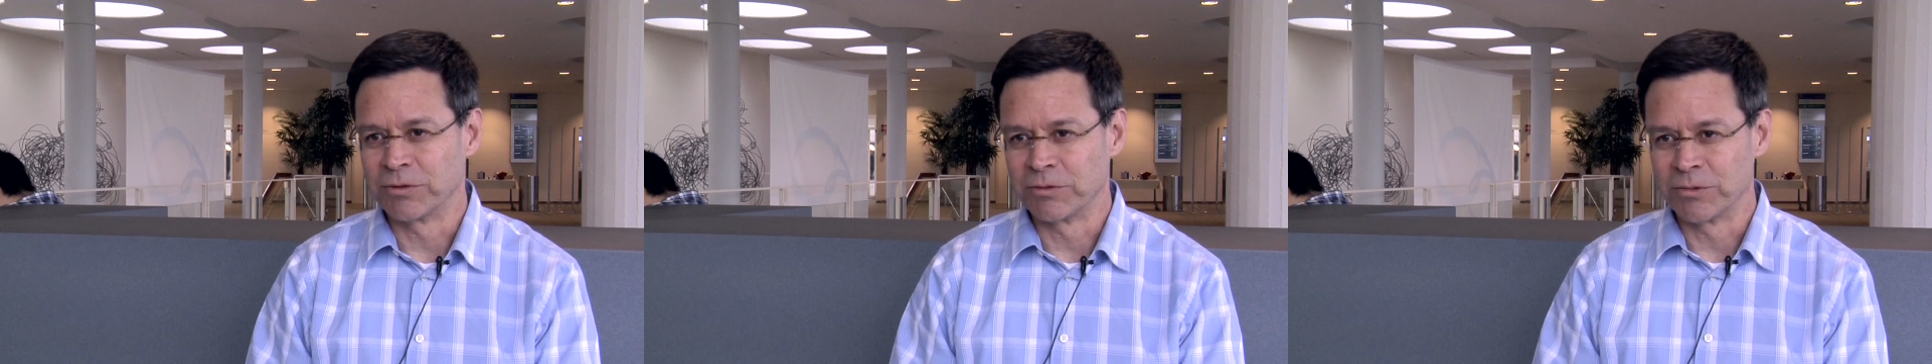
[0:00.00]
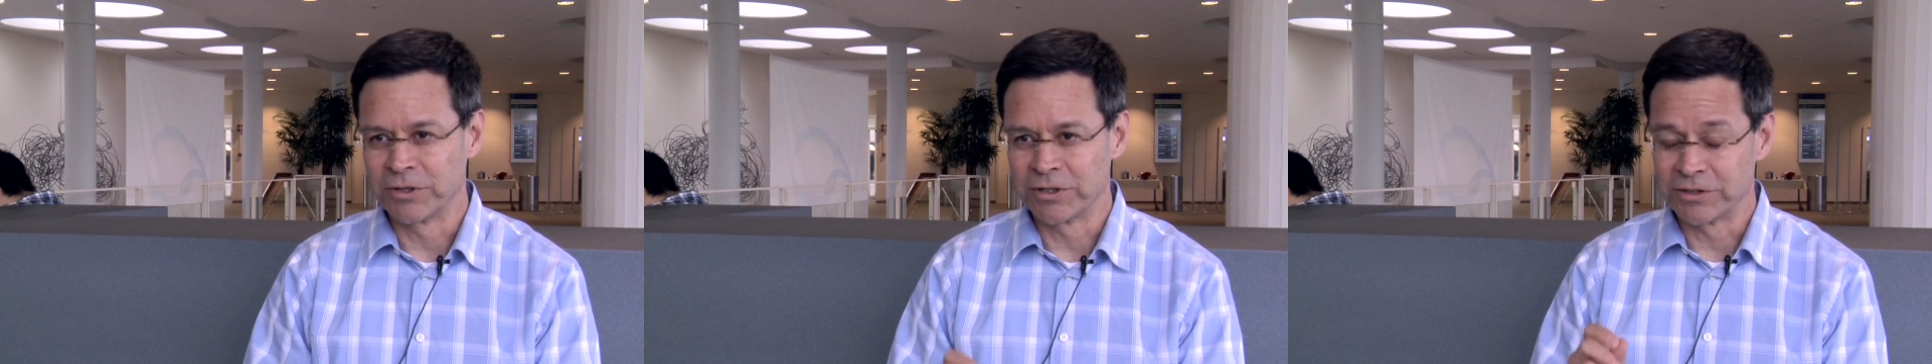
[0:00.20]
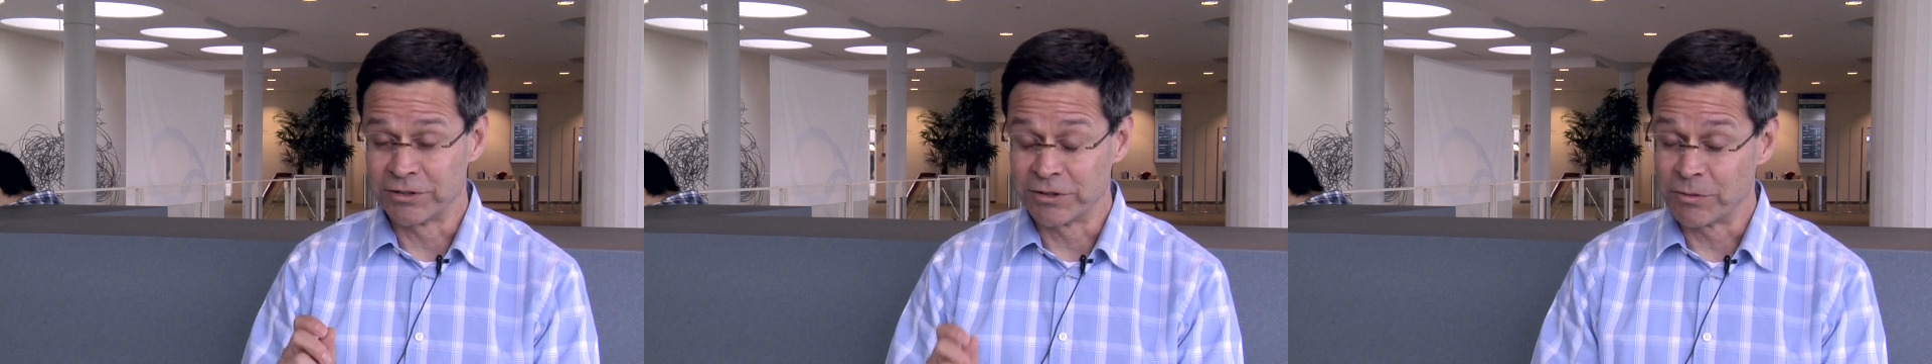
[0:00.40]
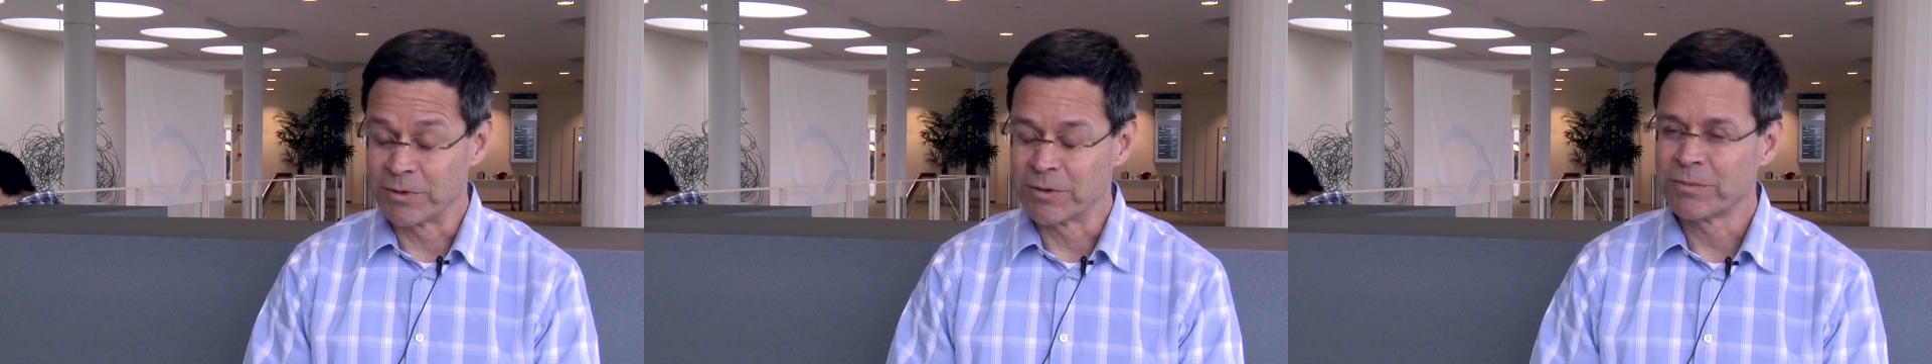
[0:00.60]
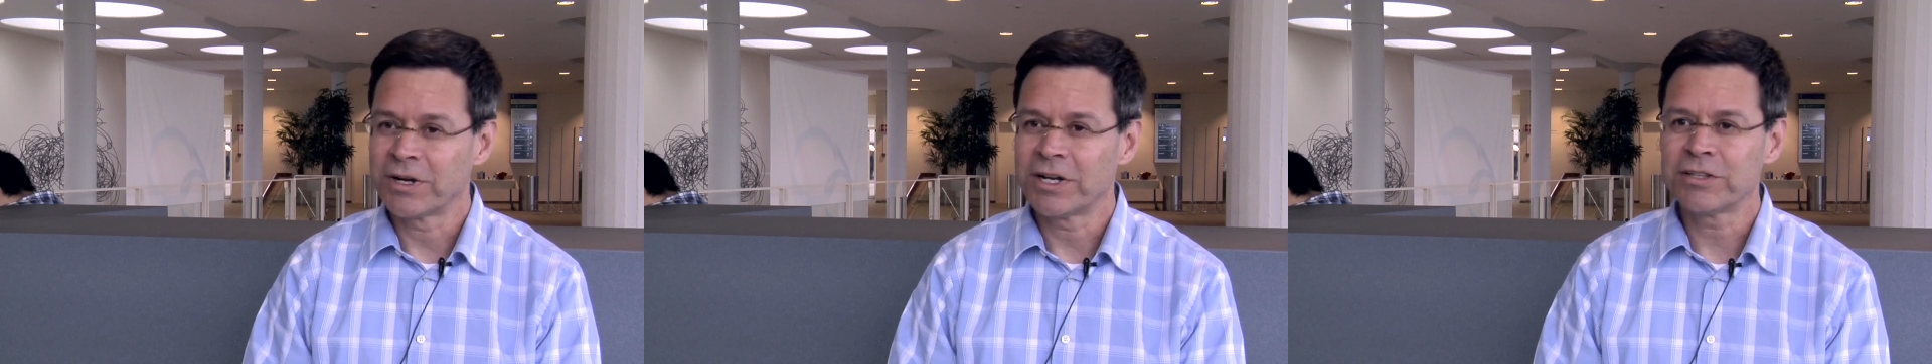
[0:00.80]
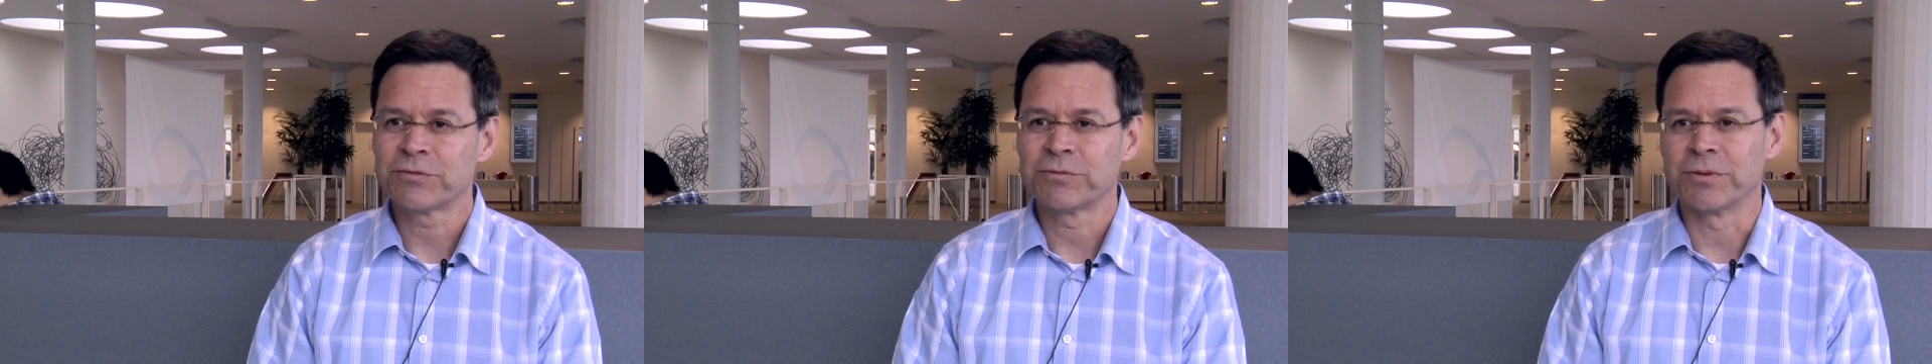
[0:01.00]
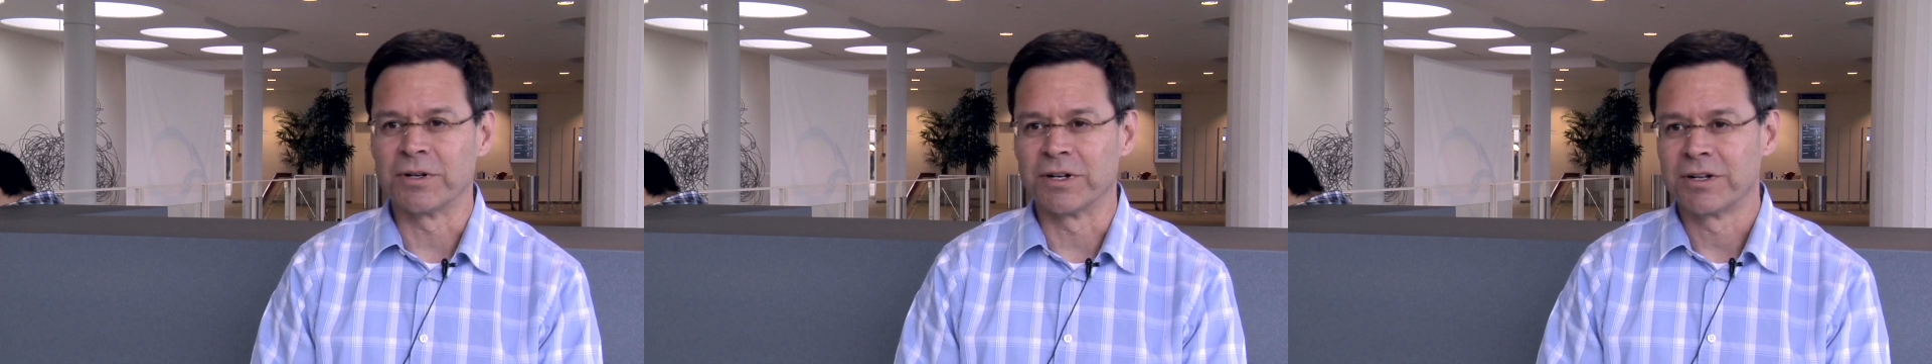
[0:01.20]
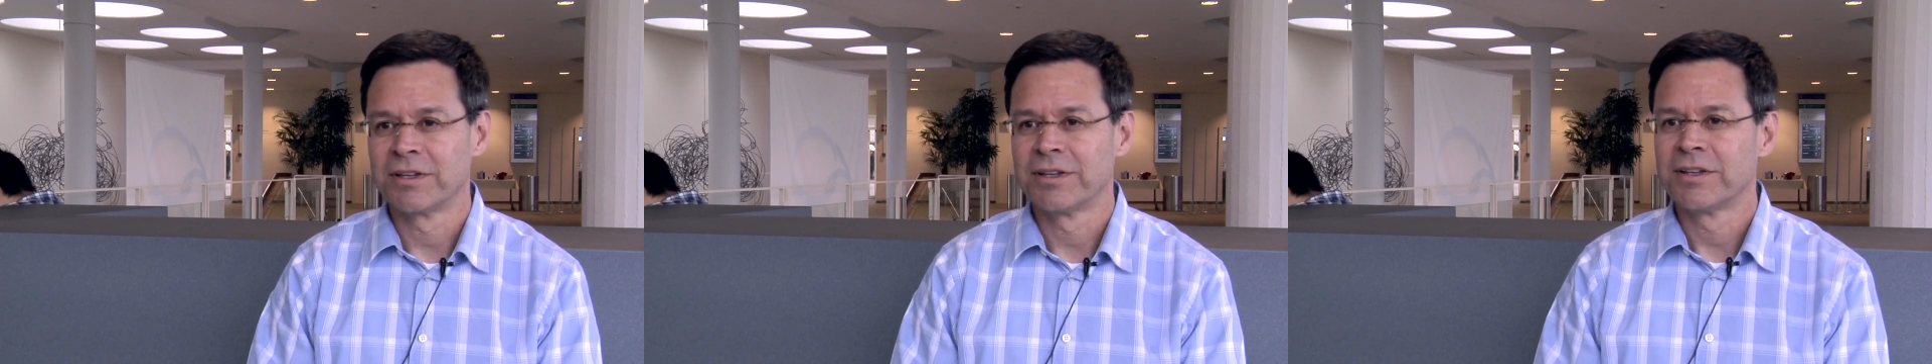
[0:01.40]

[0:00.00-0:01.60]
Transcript: were awarded the Nobel Prize for.